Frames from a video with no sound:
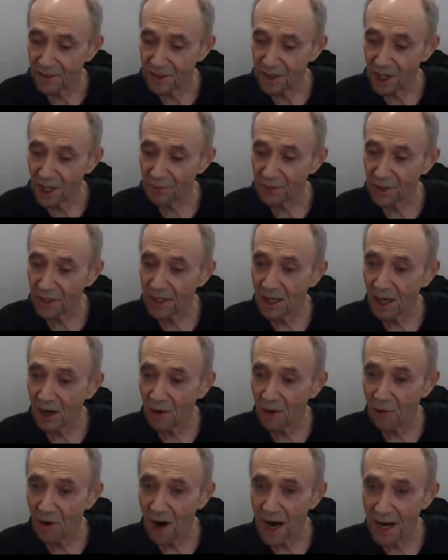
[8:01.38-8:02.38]
something
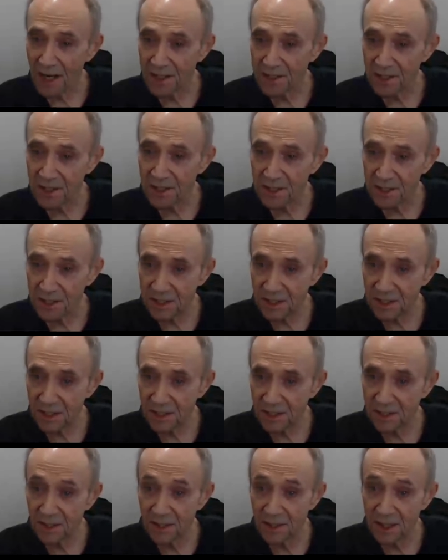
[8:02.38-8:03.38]
arises
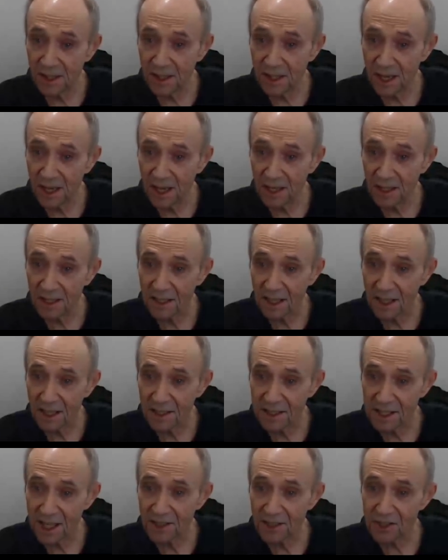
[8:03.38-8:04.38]
and
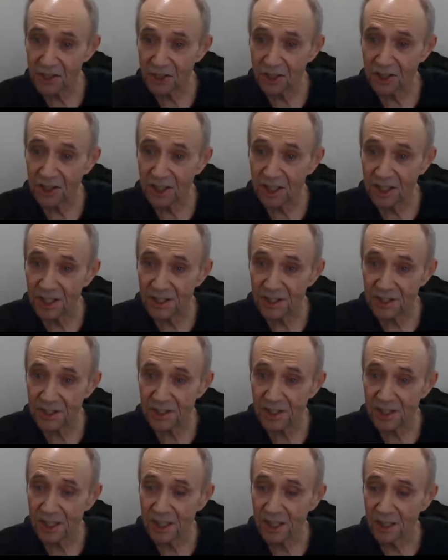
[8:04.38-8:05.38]
attention
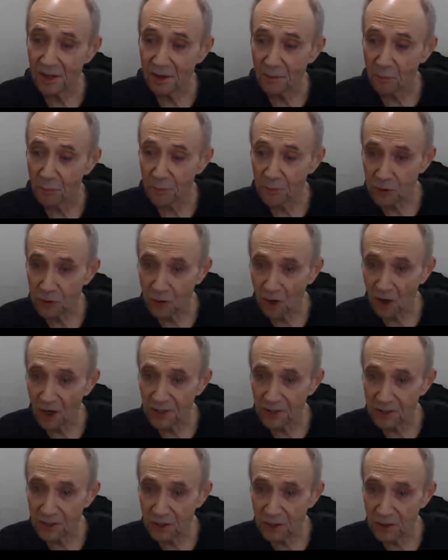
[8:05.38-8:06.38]
is
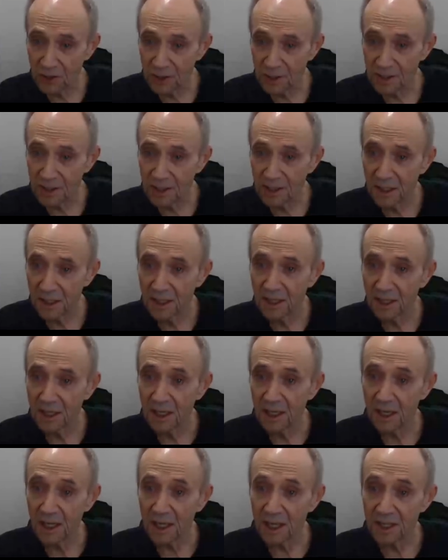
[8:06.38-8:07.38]
drawn to it,
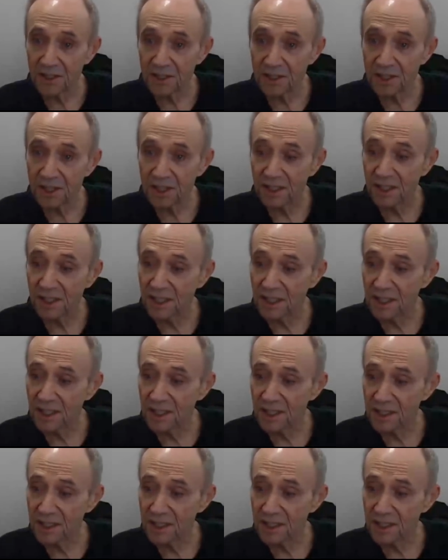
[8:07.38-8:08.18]
it